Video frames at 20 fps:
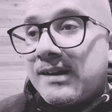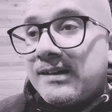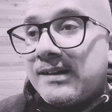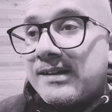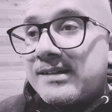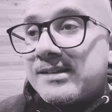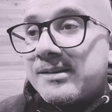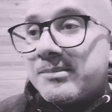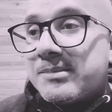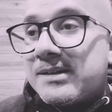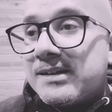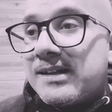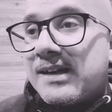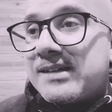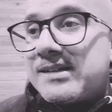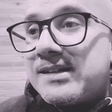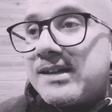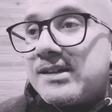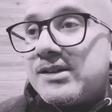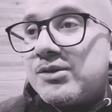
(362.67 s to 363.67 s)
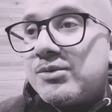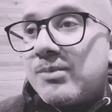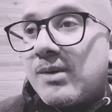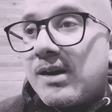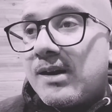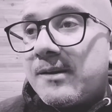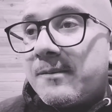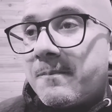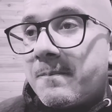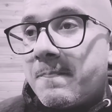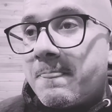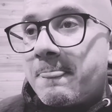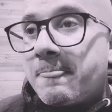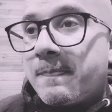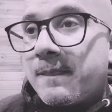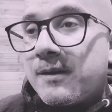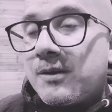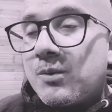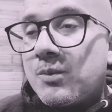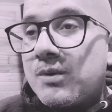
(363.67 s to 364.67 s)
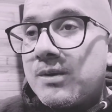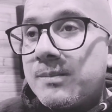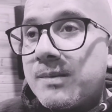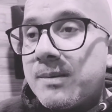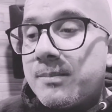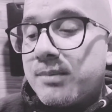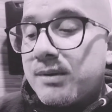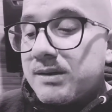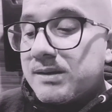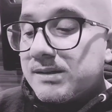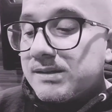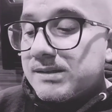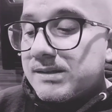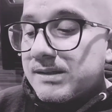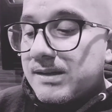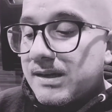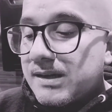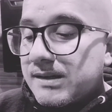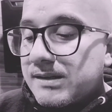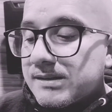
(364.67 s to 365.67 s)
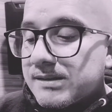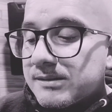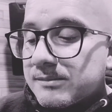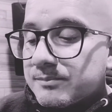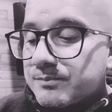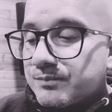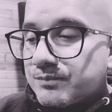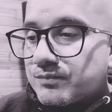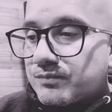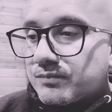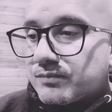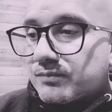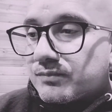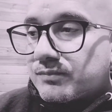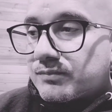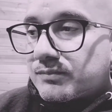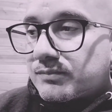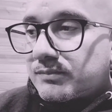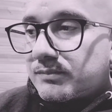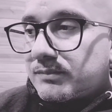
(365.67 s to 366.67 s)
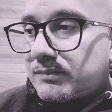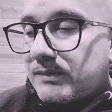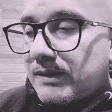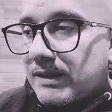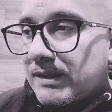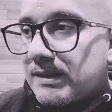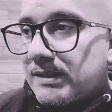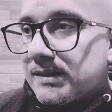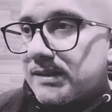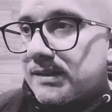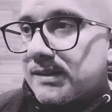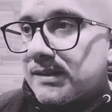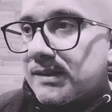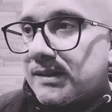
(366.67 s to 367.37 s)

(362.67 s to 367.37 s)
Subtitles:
that's something that I said to my, one of my brothers today is